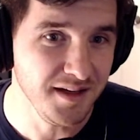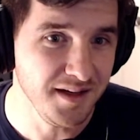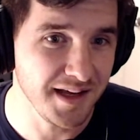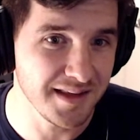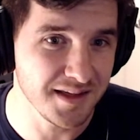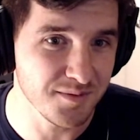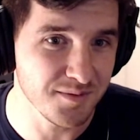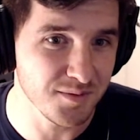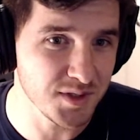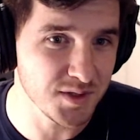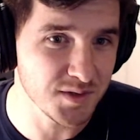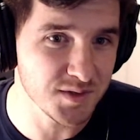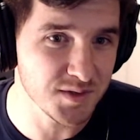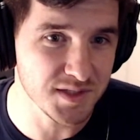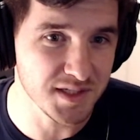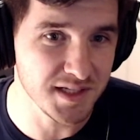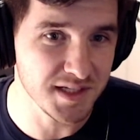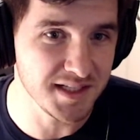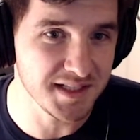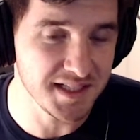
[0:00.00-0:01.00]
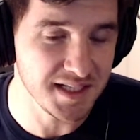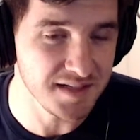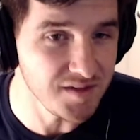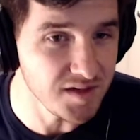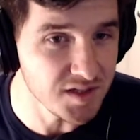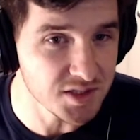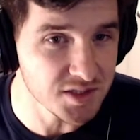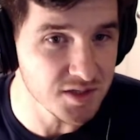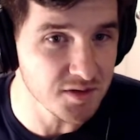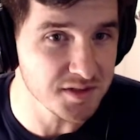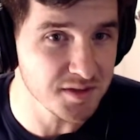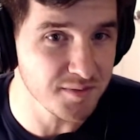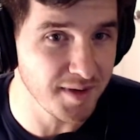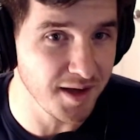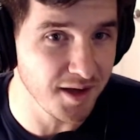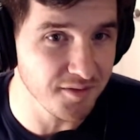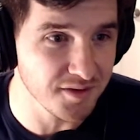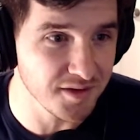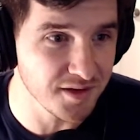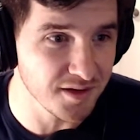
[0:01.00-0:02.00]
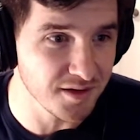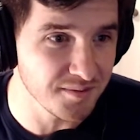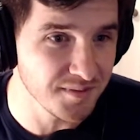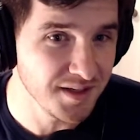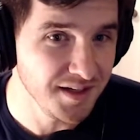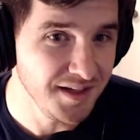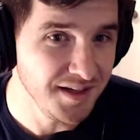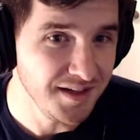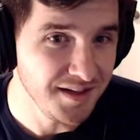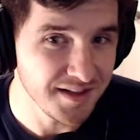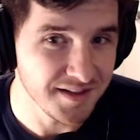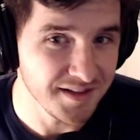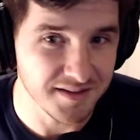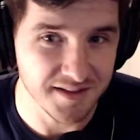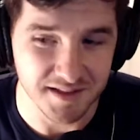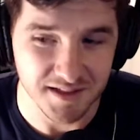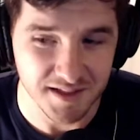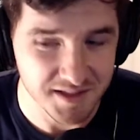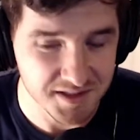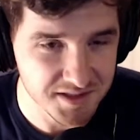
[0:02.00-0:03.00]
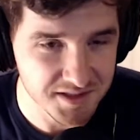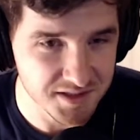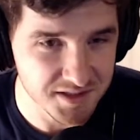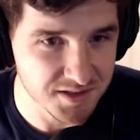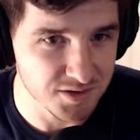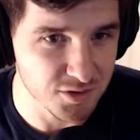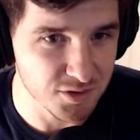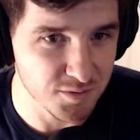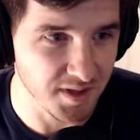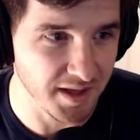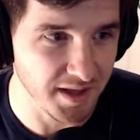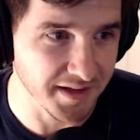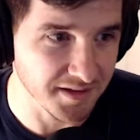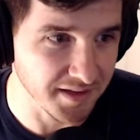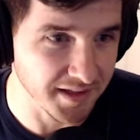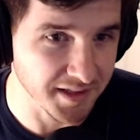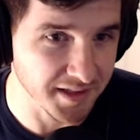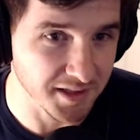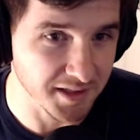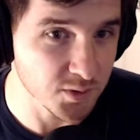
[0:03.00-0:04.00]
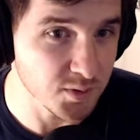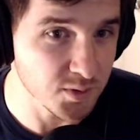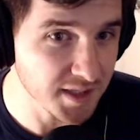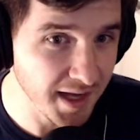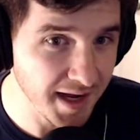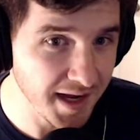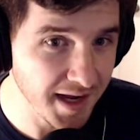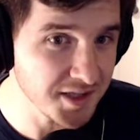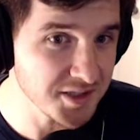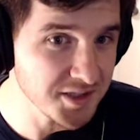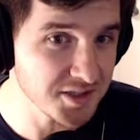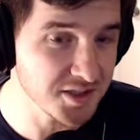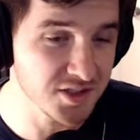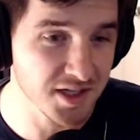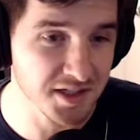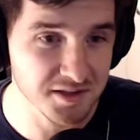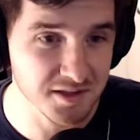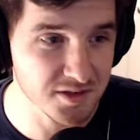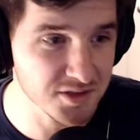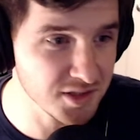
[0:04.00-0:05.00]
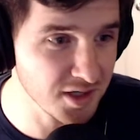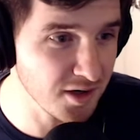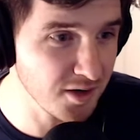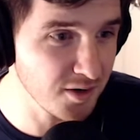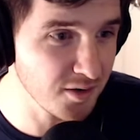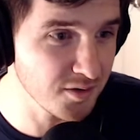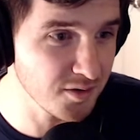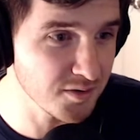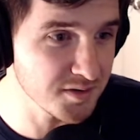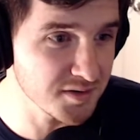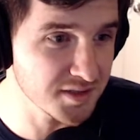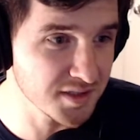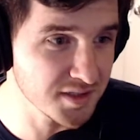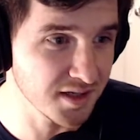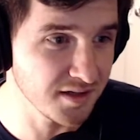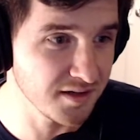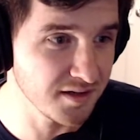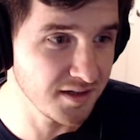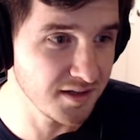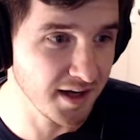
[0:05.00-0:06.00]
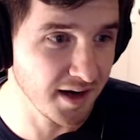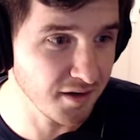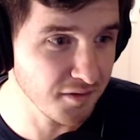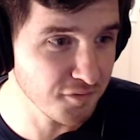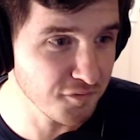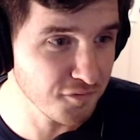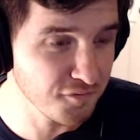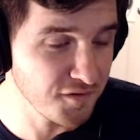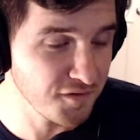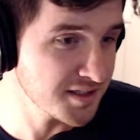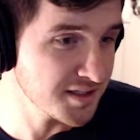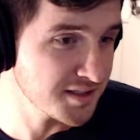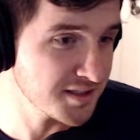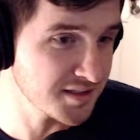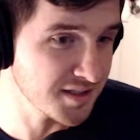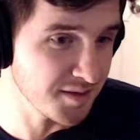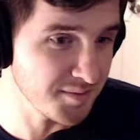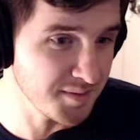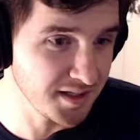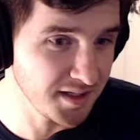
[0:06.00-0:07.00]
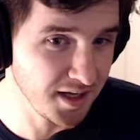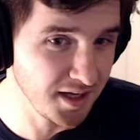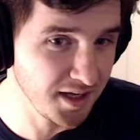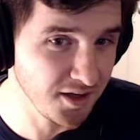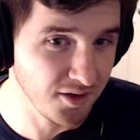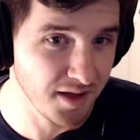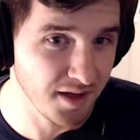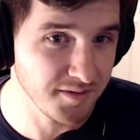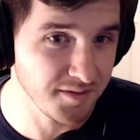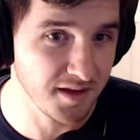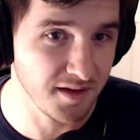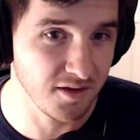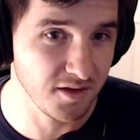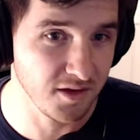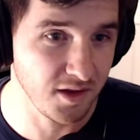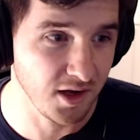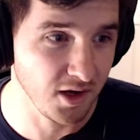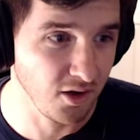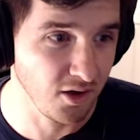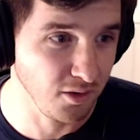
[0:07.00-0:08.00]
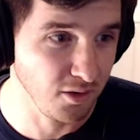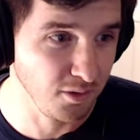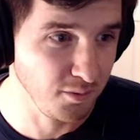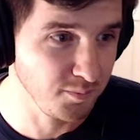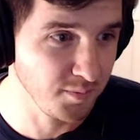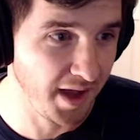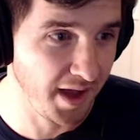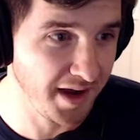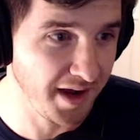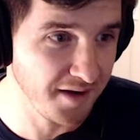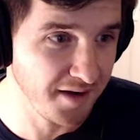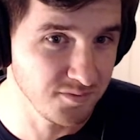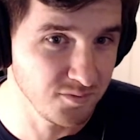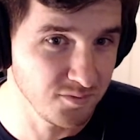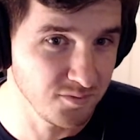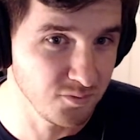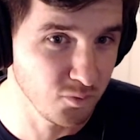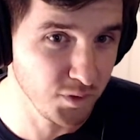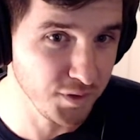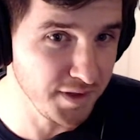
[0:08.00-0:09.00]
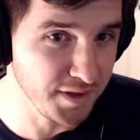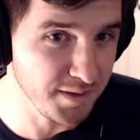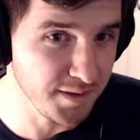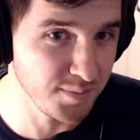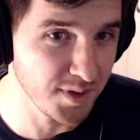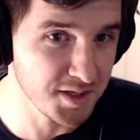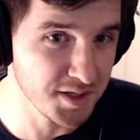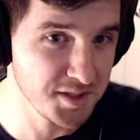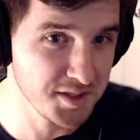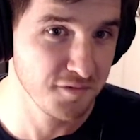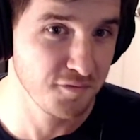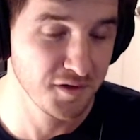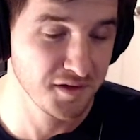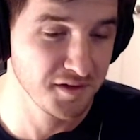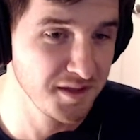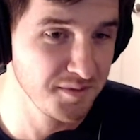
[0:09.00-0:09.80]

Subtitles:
And then when you see TV shows about them, it's super like Luke Cage and Jessica Jones and the Iron Fist. I mean, hell, they all had really budget friendly